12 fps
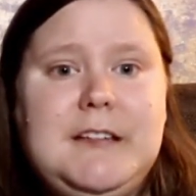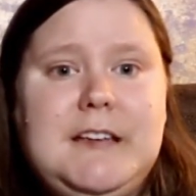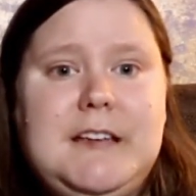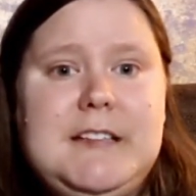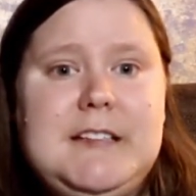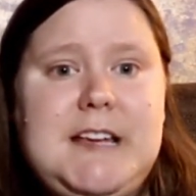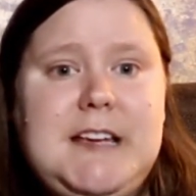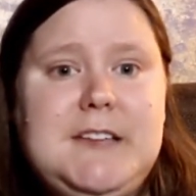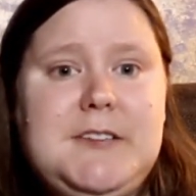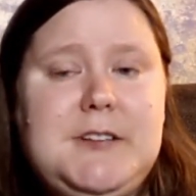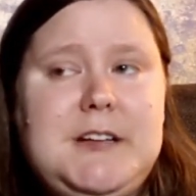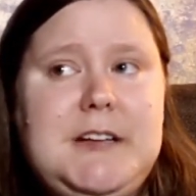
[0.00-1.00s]
and
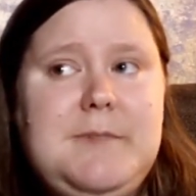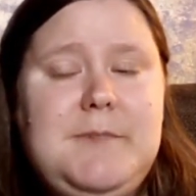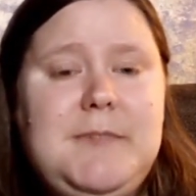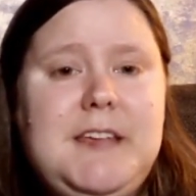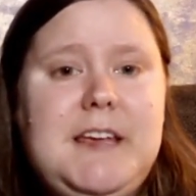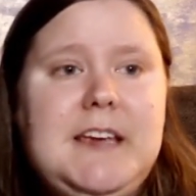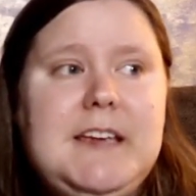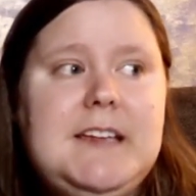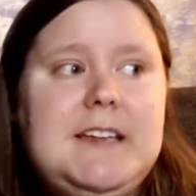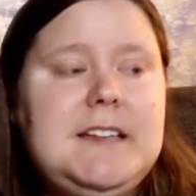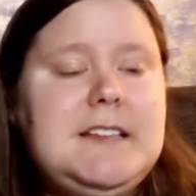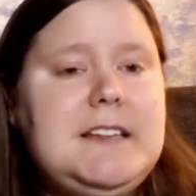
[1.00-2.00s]
Tandri,
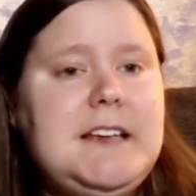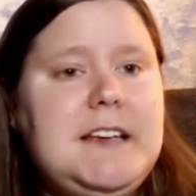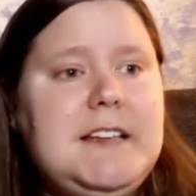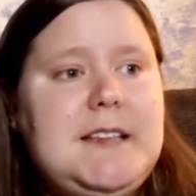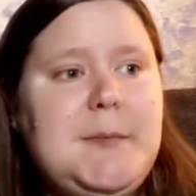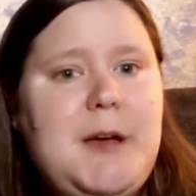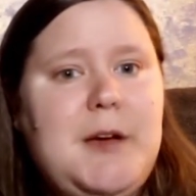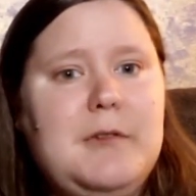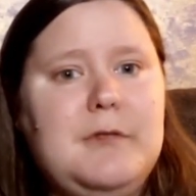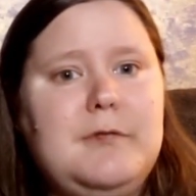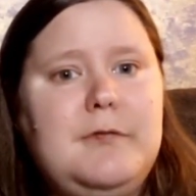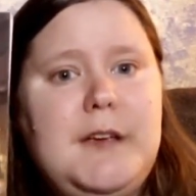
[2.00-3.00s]
and it's about
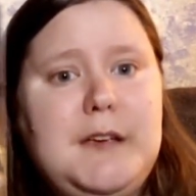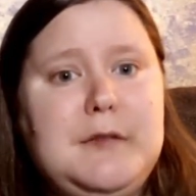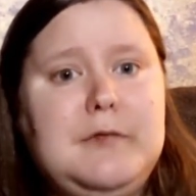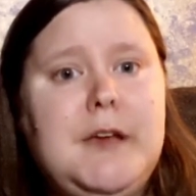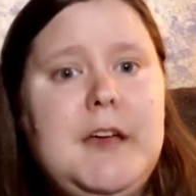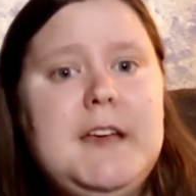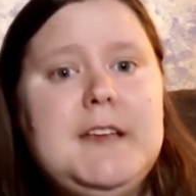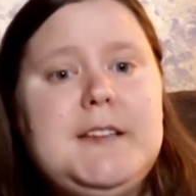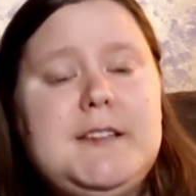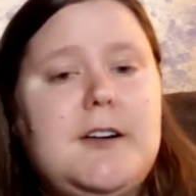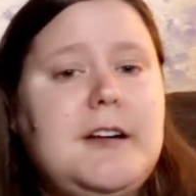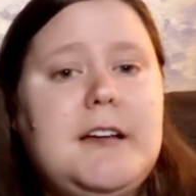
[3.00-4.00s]
Viv
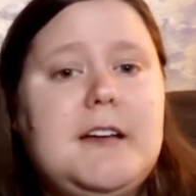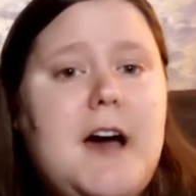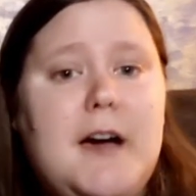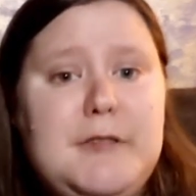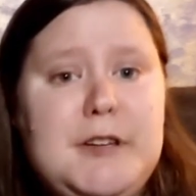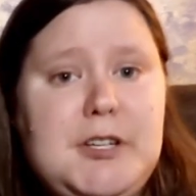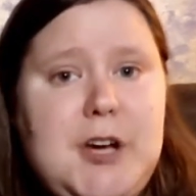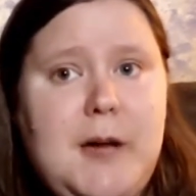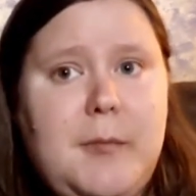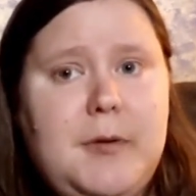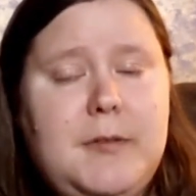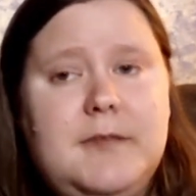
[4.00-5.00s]
starting a coffee
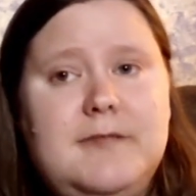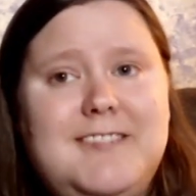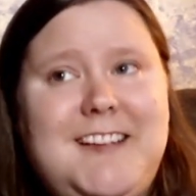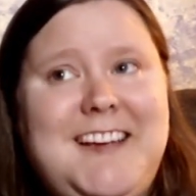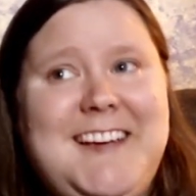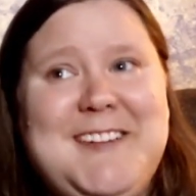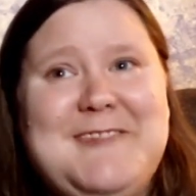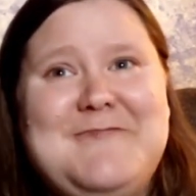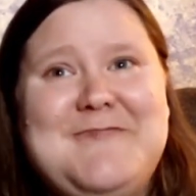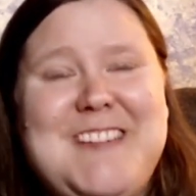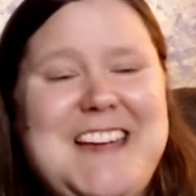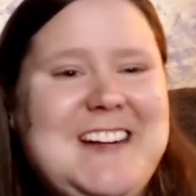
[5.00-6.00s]
shop
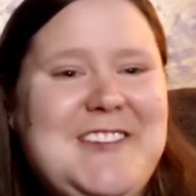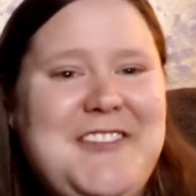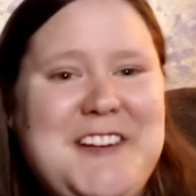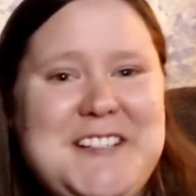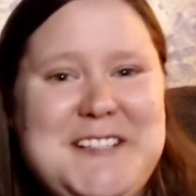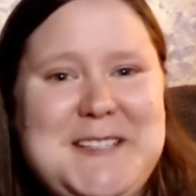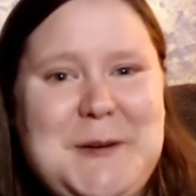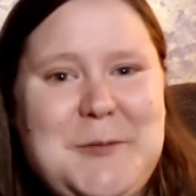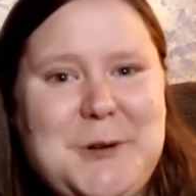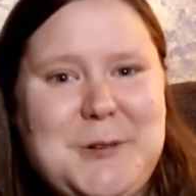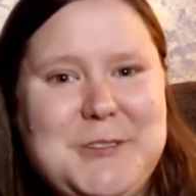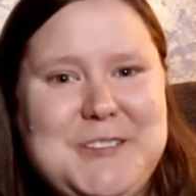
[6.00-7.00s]
in a fantasy
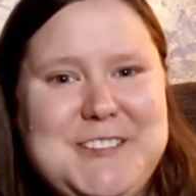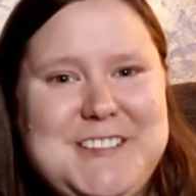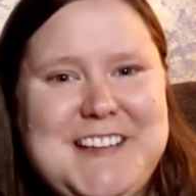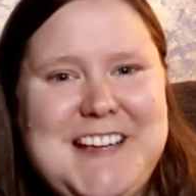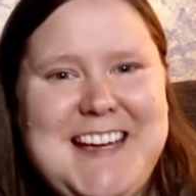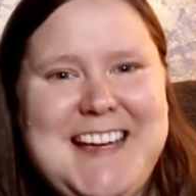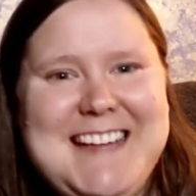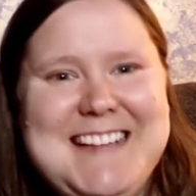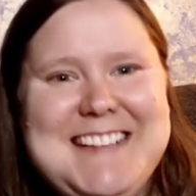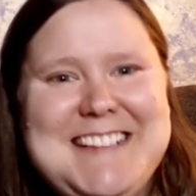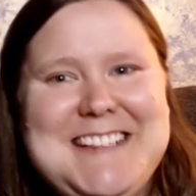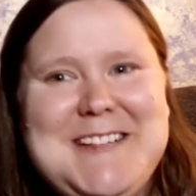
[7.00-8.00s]
world.
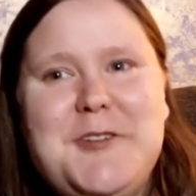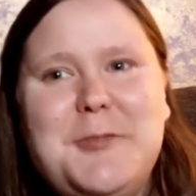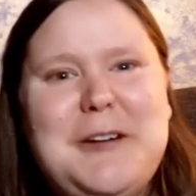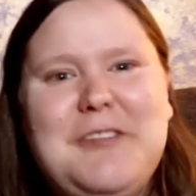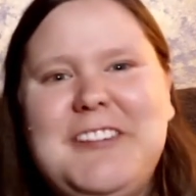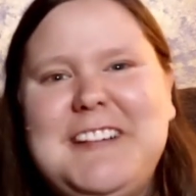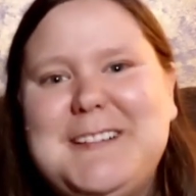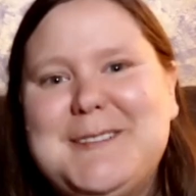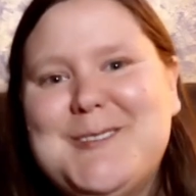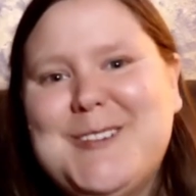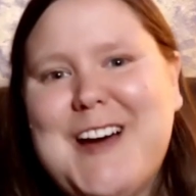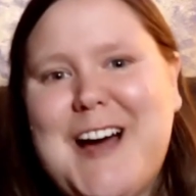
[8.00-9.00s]
And nobody really
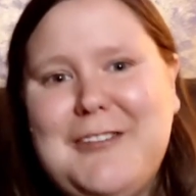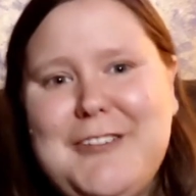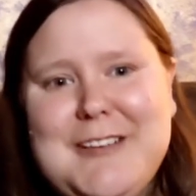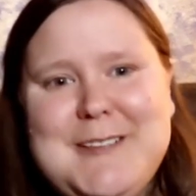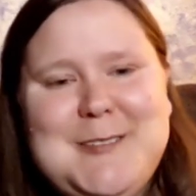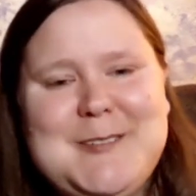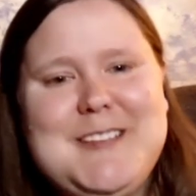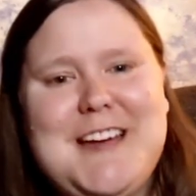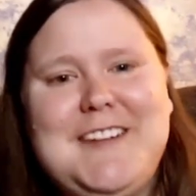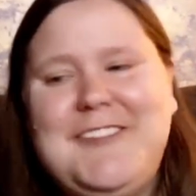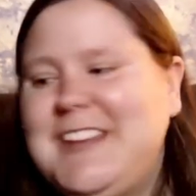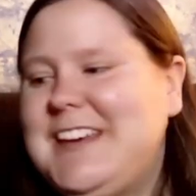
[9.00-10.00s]
knows what coffee is, so it's
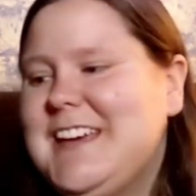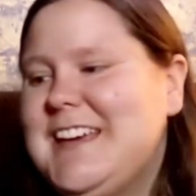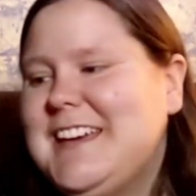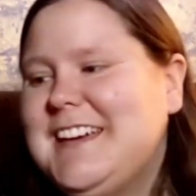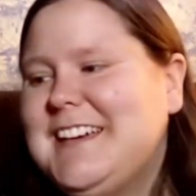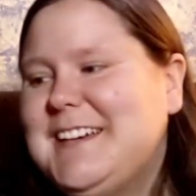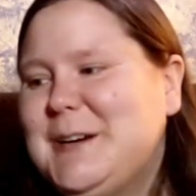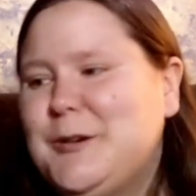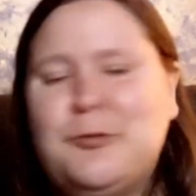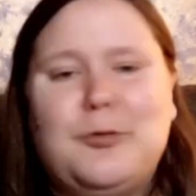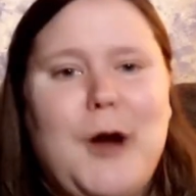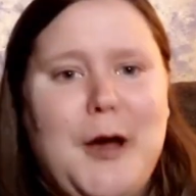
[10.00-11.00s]
kind of like
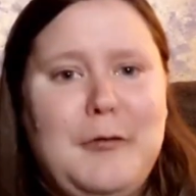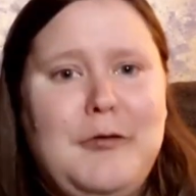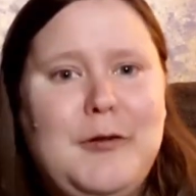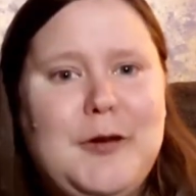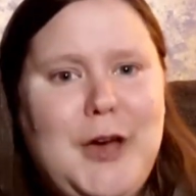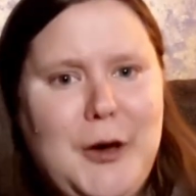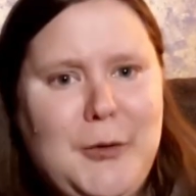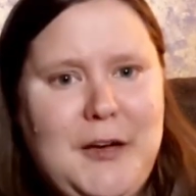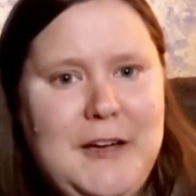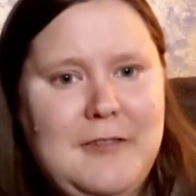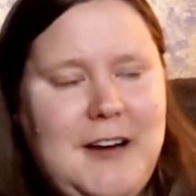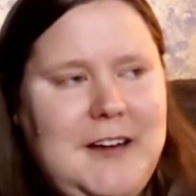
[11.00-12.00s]
rough
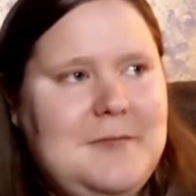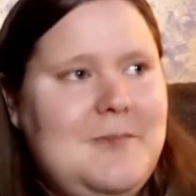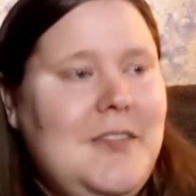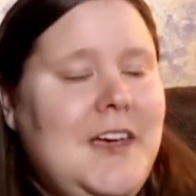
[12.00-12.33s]
going, right?